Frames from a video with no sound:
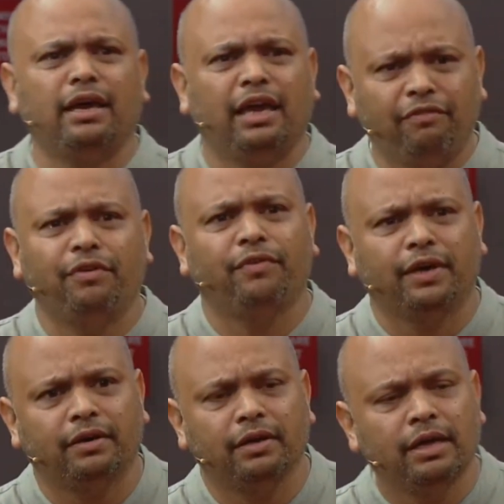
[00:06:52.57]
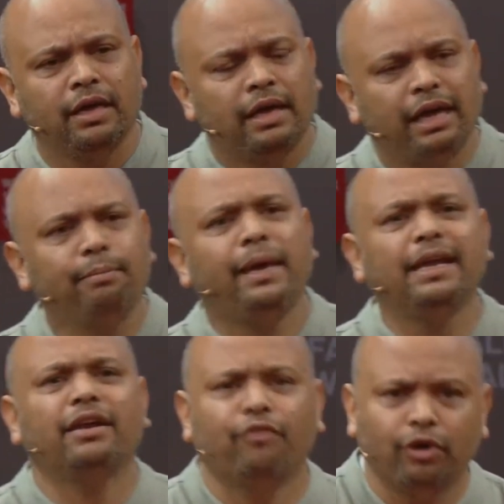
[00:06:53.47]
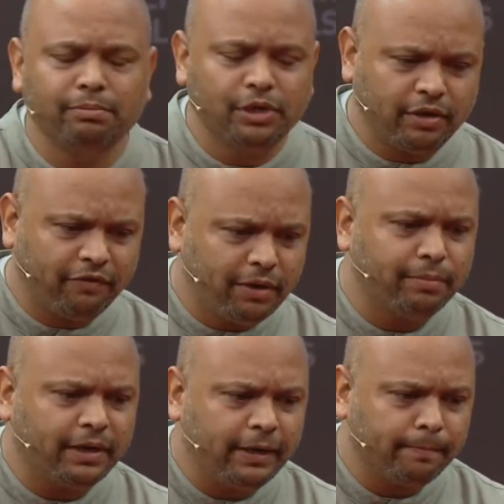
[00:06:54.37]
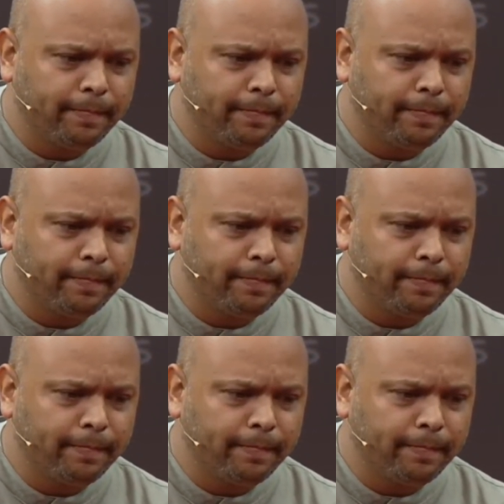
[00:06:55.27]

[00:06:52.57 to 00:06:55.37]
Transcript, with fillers: everywhere, and make it affordable to everybody.